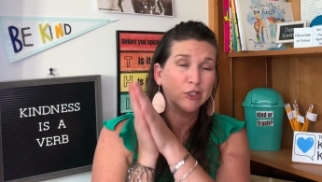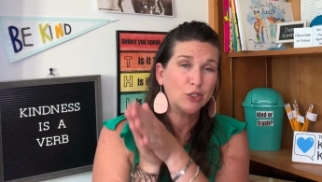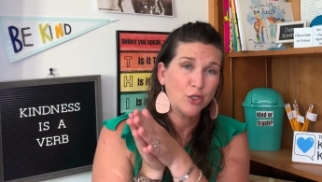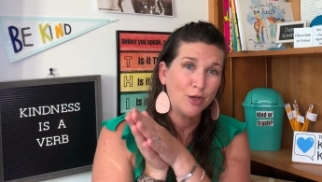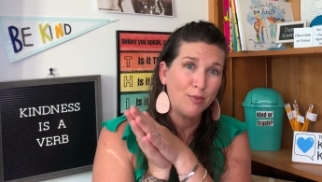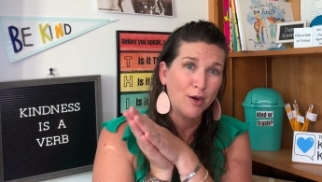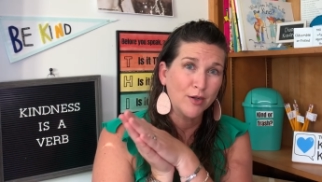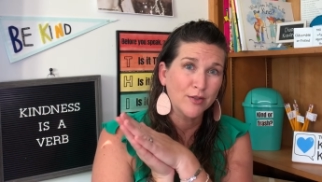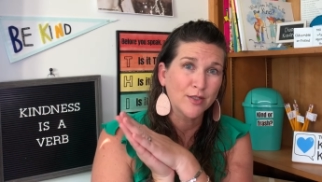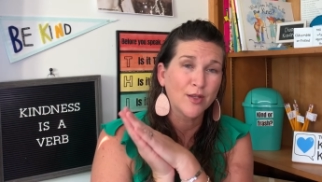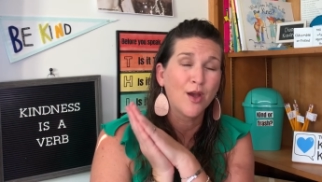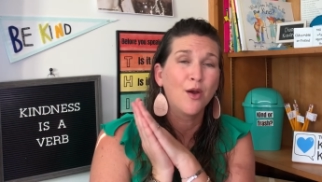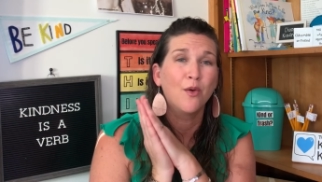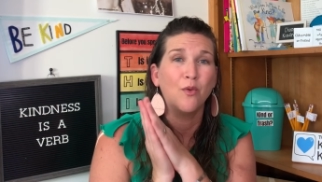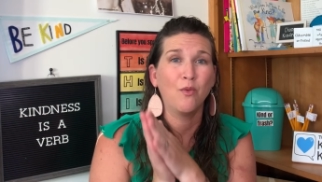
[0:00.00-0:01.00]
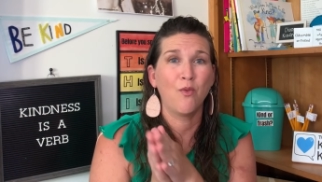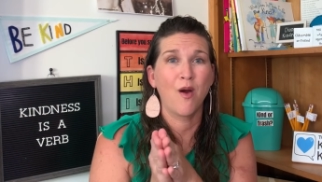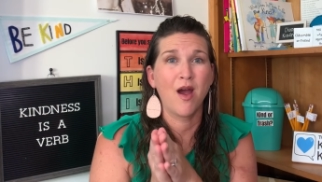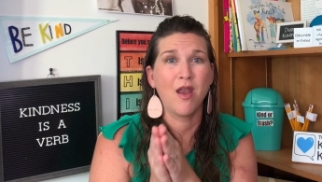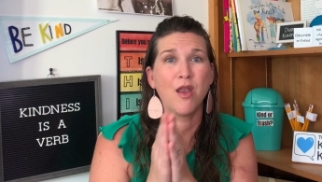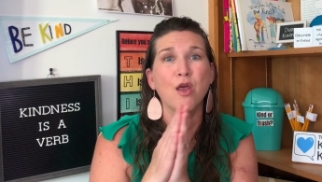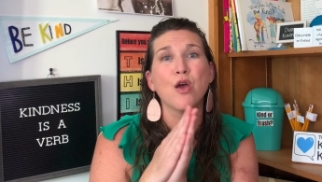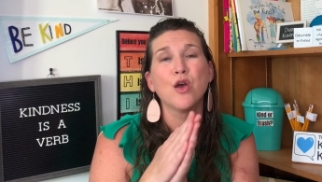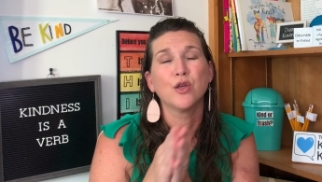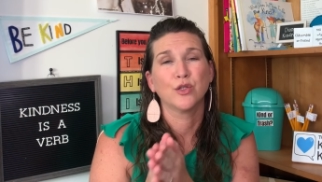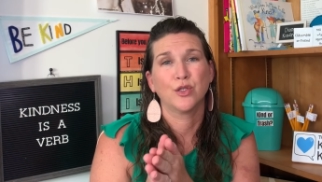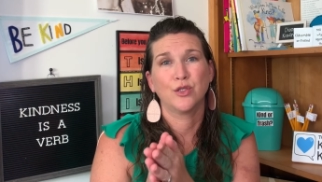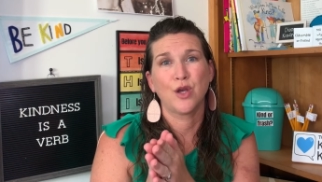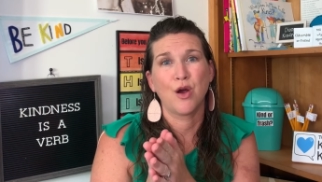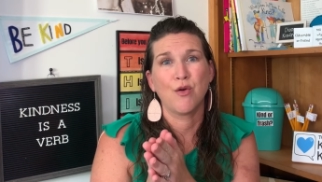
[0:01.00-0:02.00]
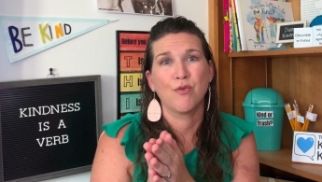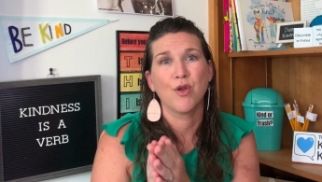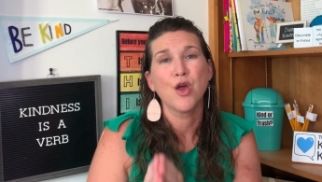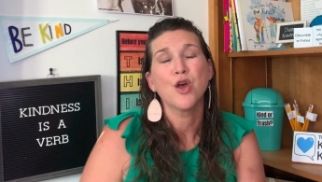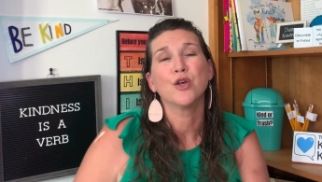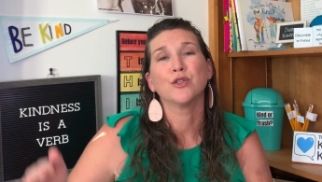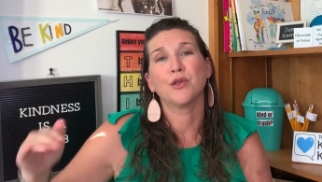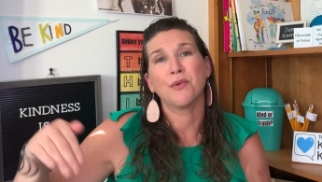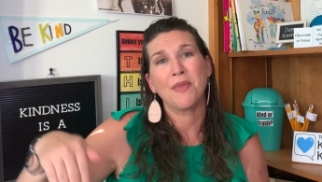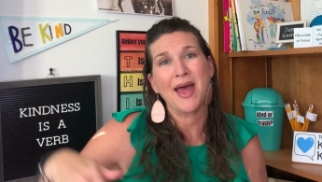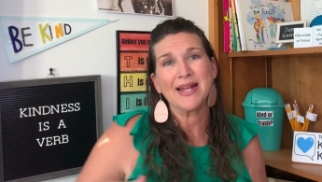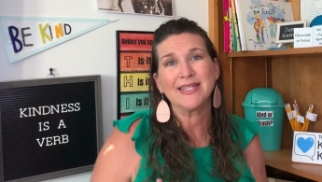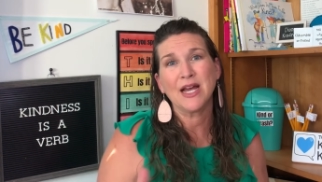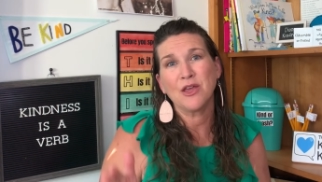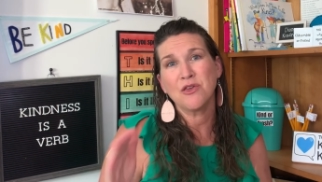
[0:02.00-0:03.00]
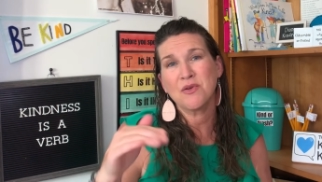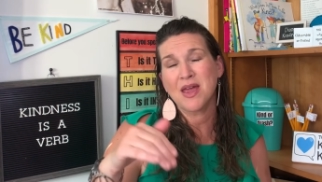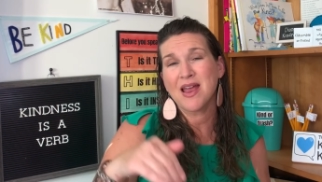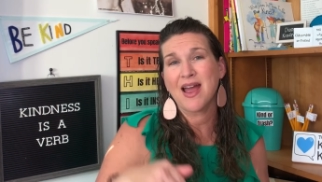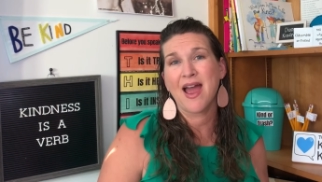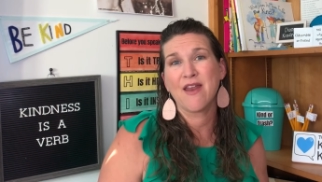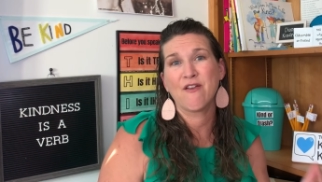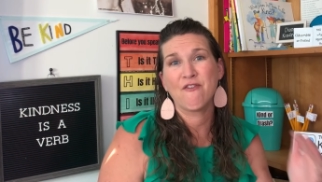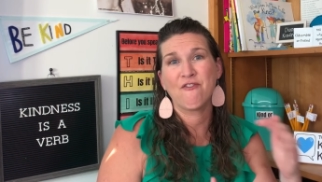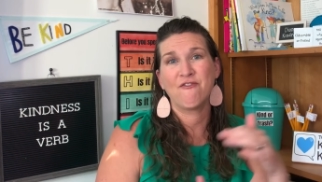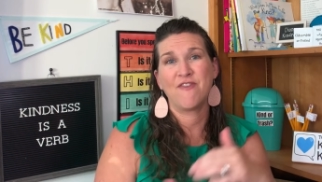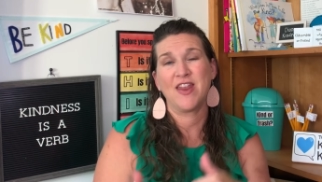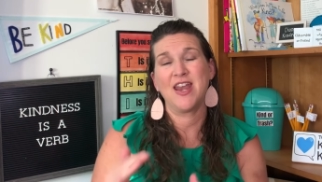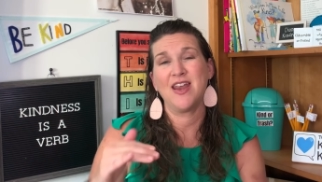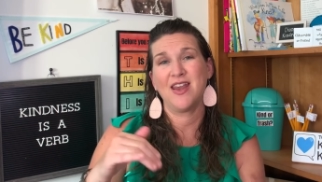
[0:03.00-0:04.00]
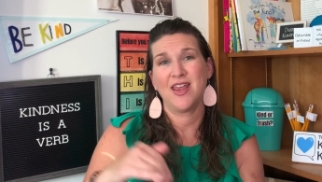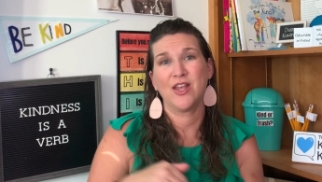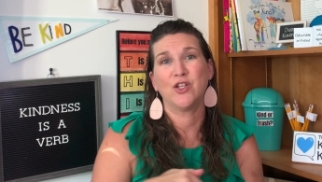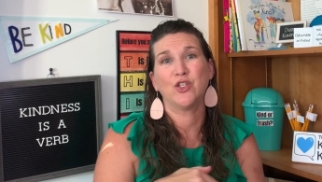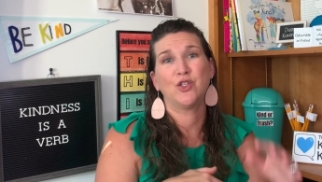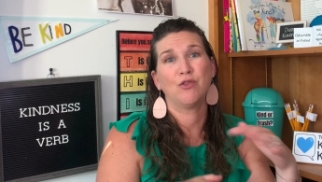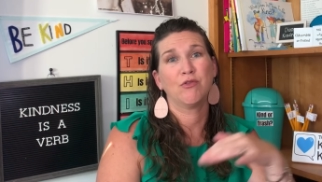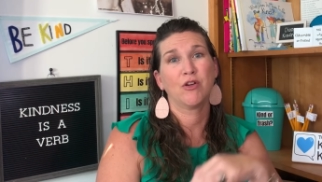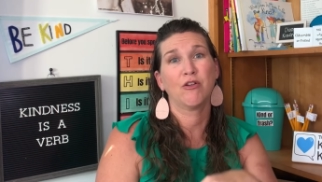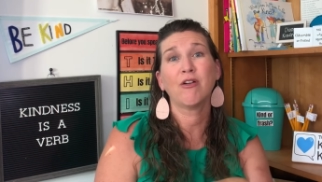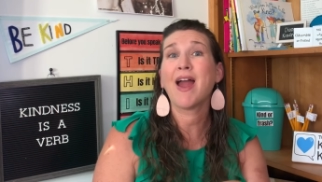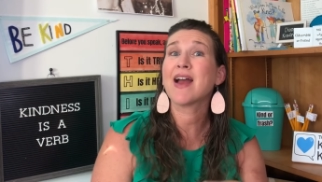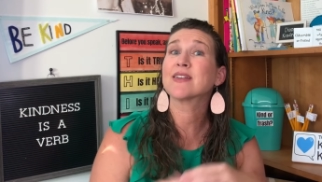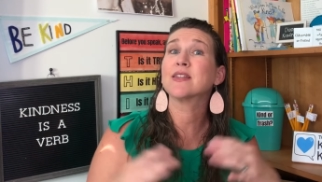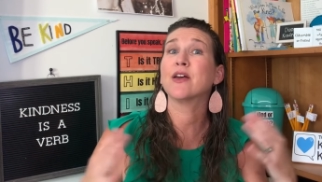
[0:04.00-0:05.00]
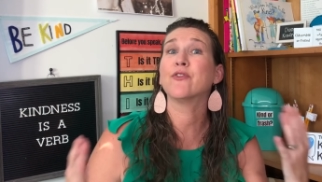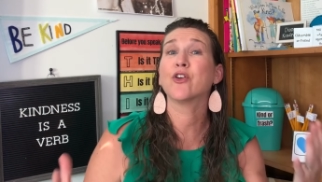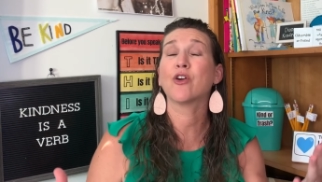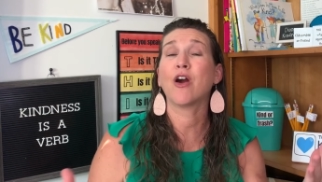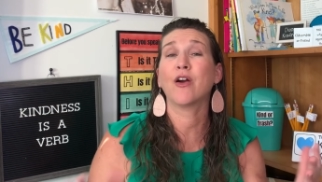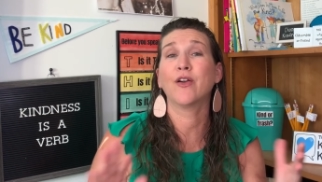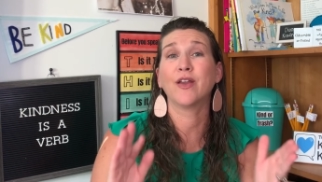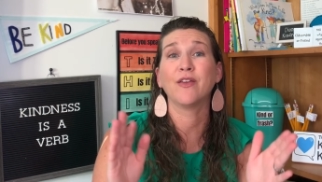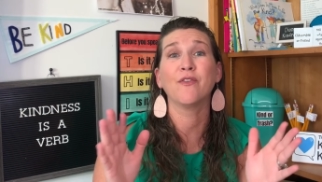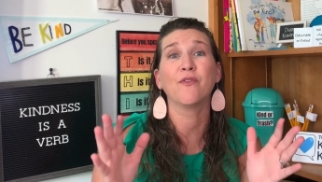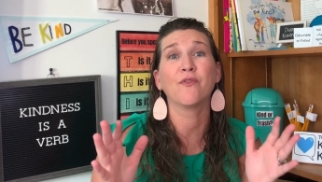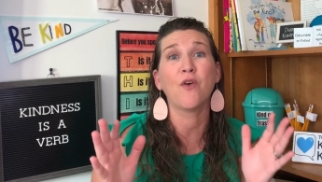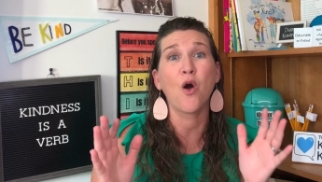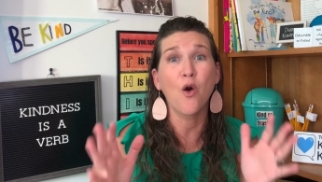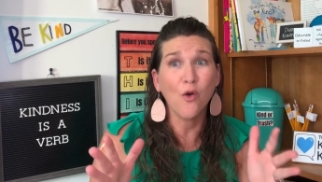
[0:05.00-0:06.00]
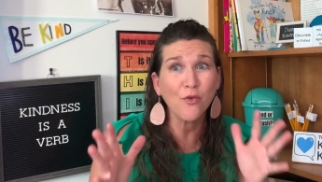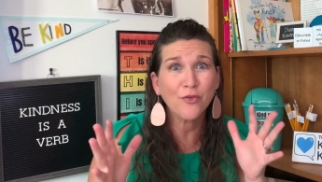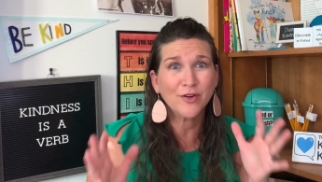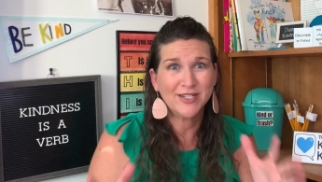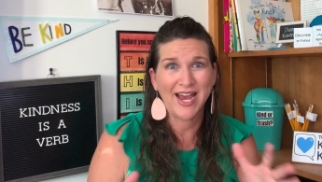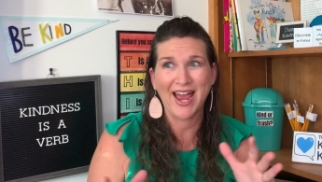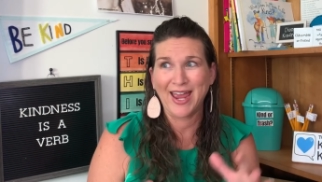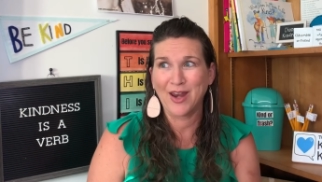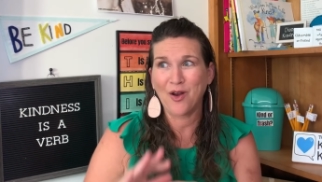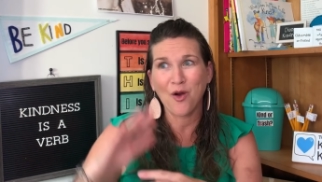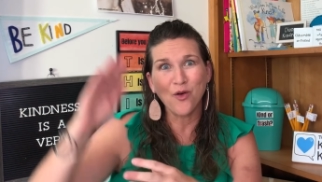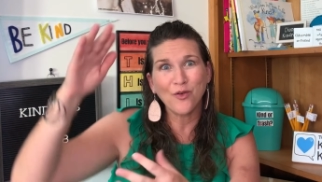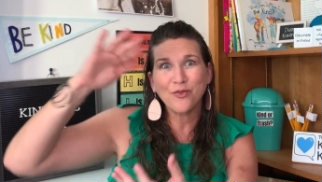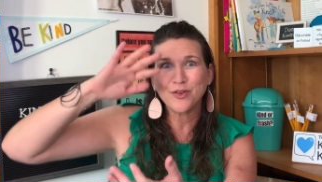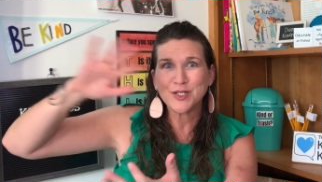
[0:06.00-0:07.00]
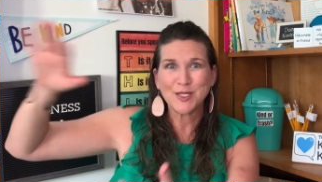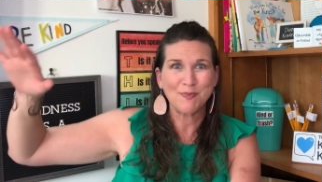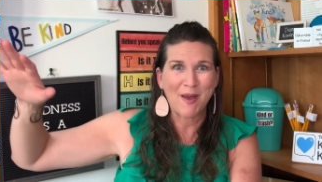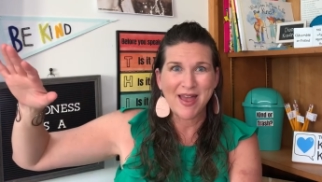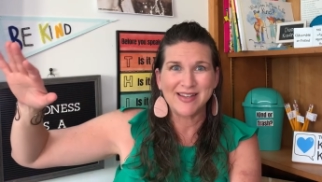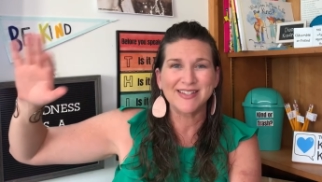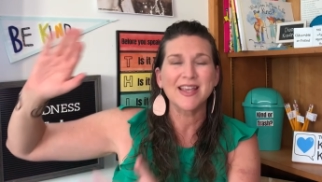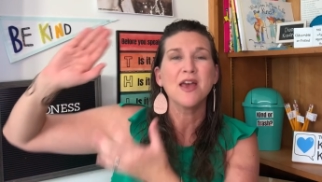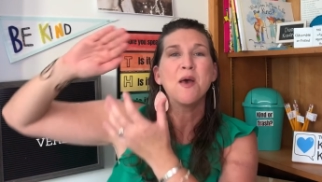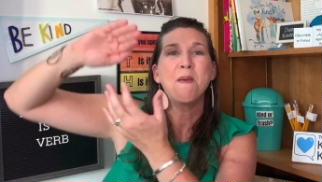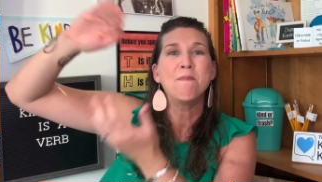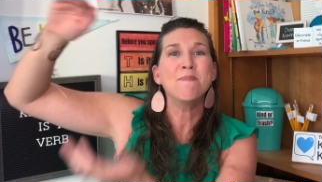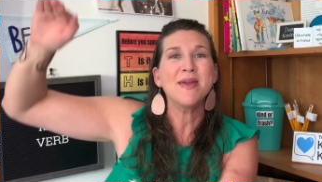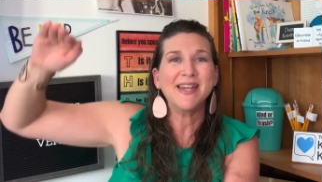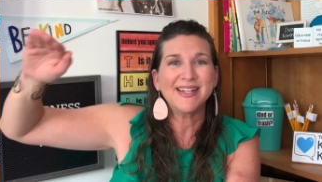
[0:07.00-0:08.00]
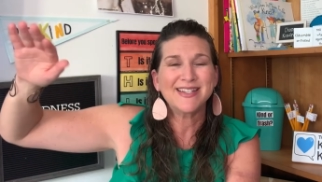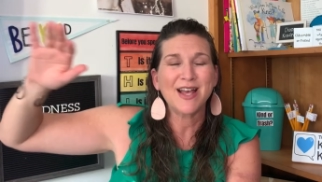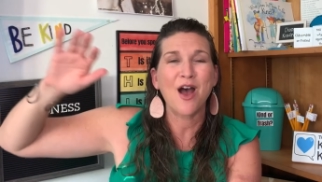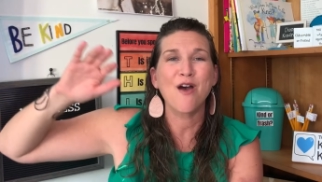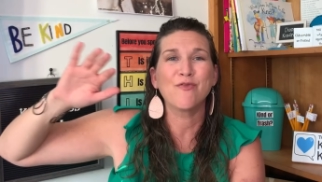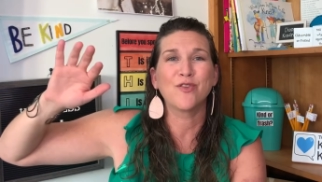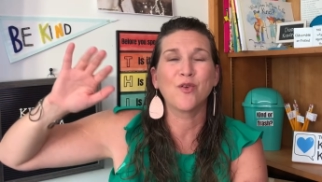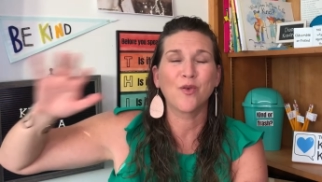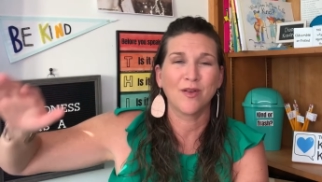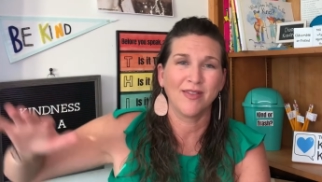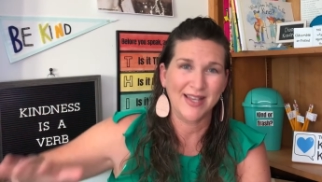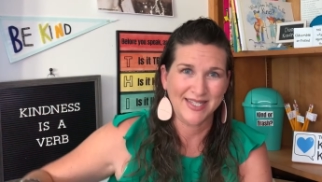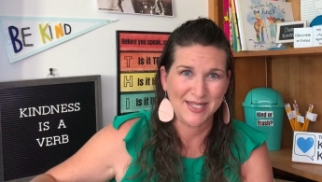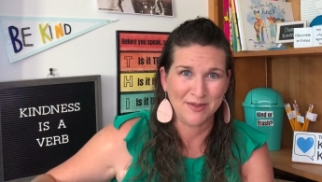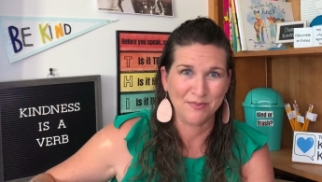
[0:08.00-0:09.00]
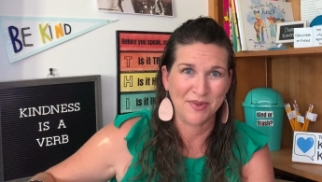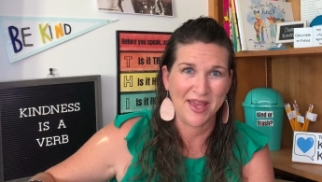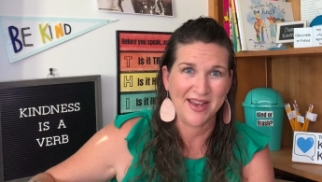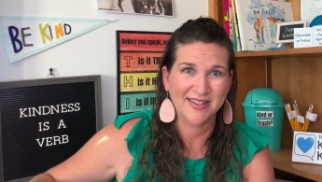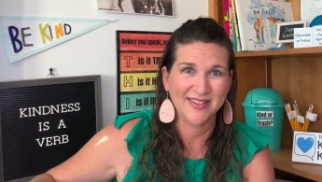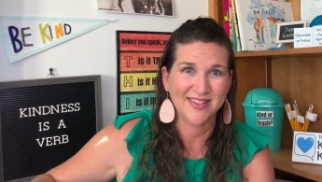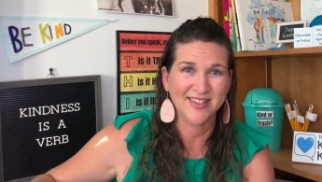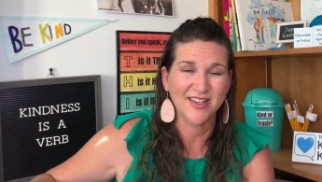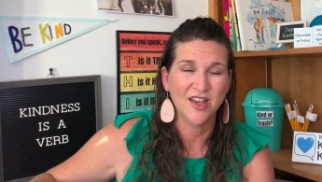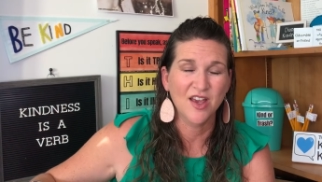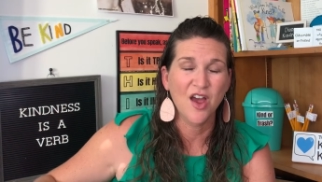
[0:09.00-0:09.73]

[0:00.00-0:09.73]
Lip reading: 2 birds, 1 stone. So that's how you can kind of fit it into the cracks of your already overspent minutes of your lesson plans.